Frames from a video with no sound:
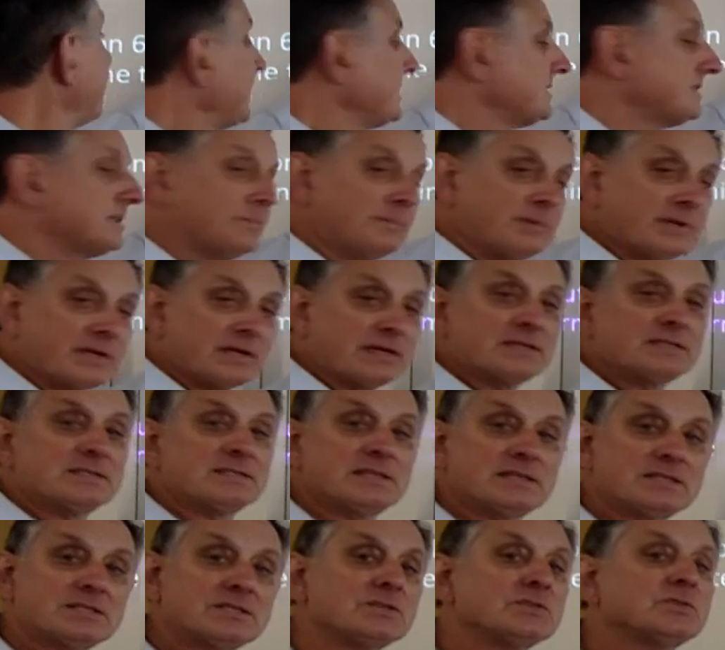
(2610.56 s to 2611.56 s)
acid because
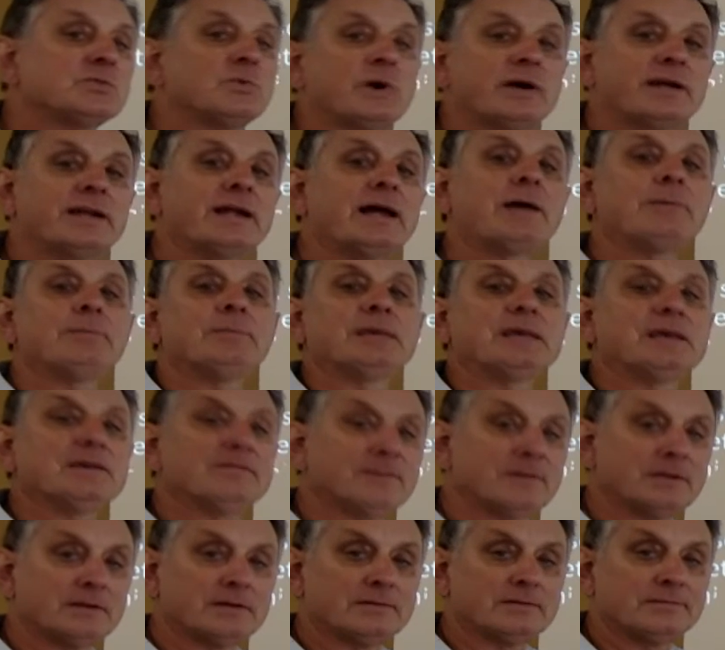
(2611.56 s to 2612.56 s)
this is what I'm
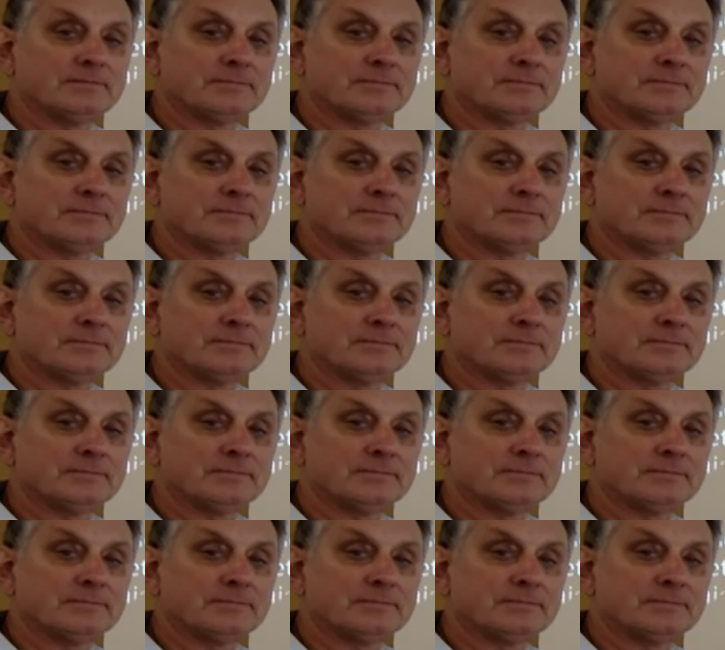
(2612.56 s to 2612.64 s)
given.